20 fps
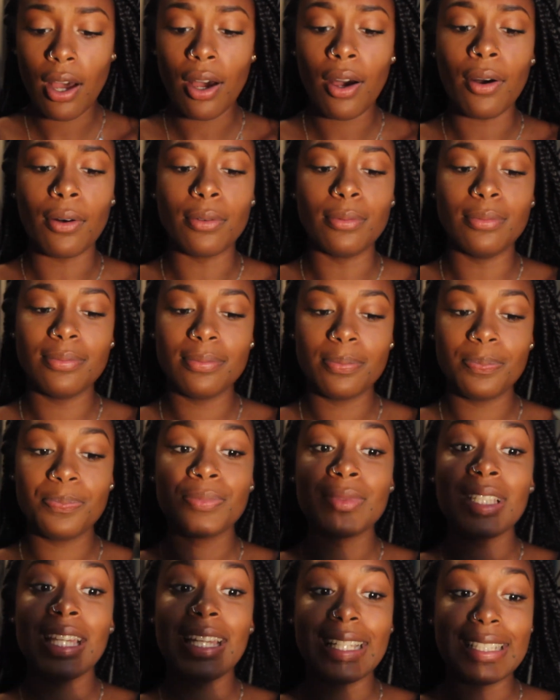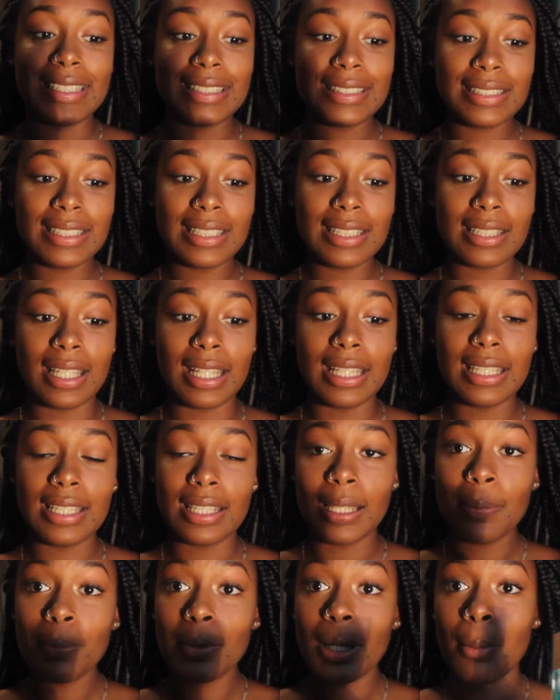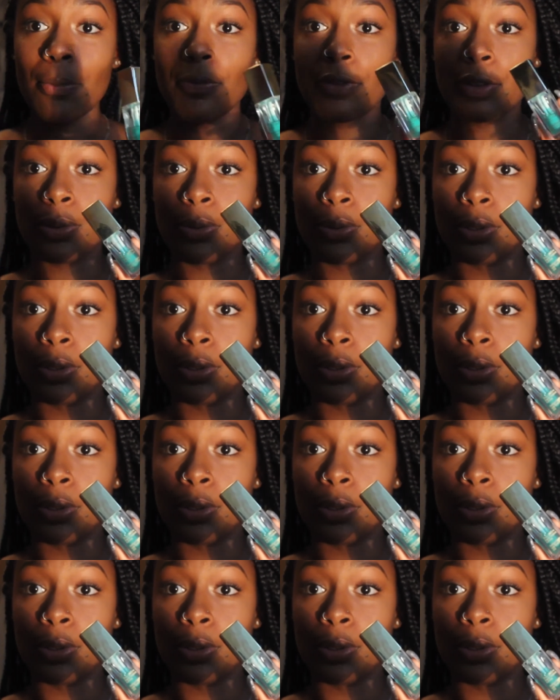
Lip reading: Oh, Instant Light Lip Comfort